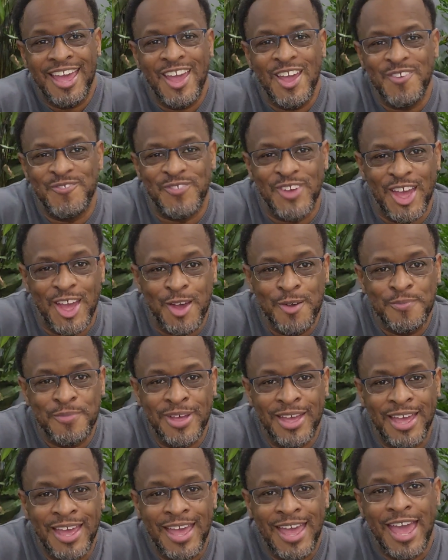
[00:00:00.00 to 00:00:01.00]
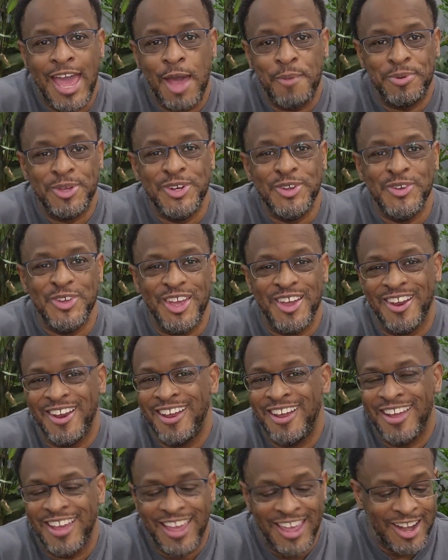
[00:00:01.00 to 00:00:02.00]
Hey fam, Happy New
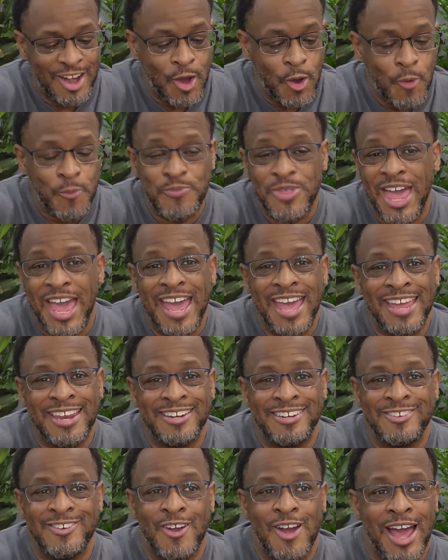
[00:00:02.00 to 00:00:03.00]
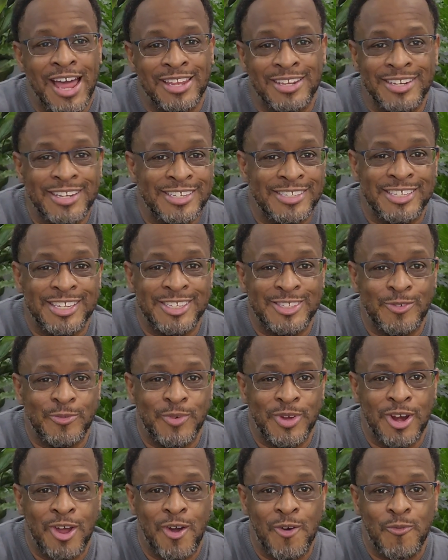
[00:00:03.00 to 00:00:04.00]
Year. And I hope that your holiday
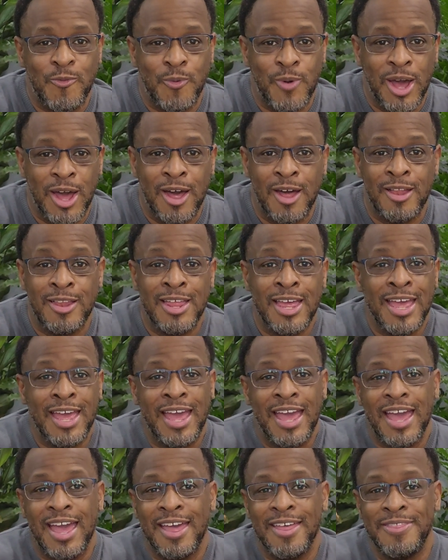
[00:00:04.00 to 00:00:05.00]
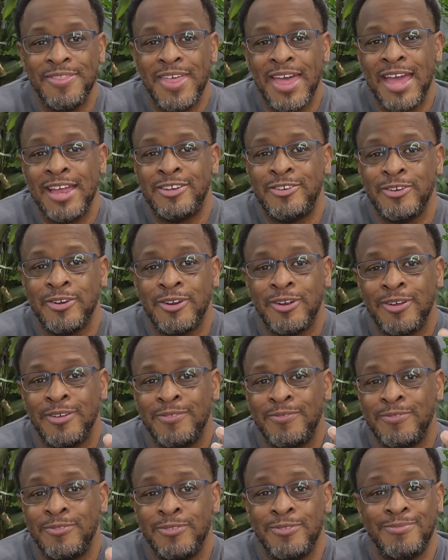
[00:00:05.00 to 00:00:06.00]
season went off well and that
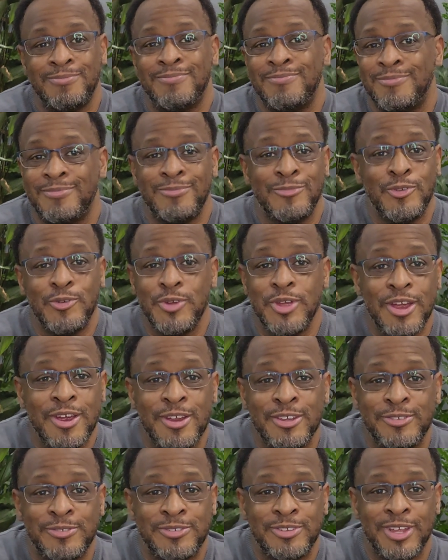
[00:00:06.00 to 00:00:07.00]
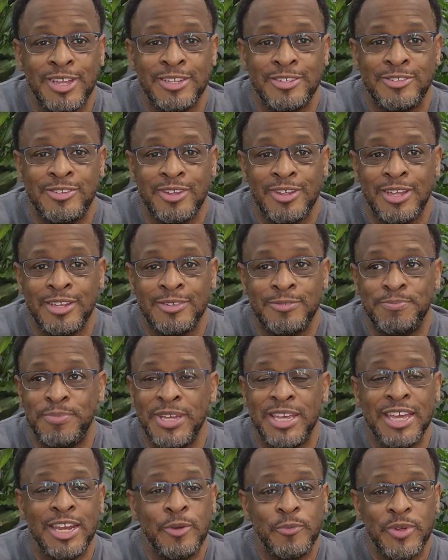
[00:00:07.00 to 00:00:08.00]
your New Year's is
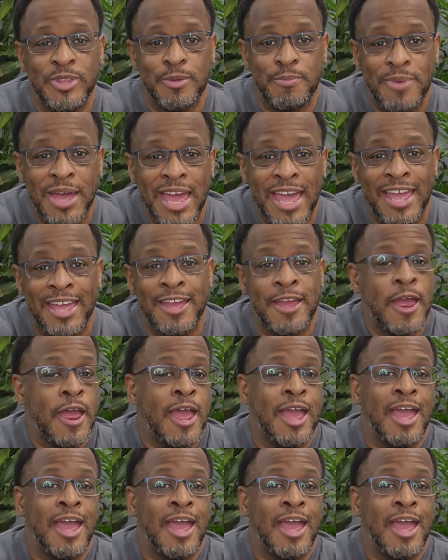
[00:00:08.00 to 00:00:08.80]
beginning with a bang.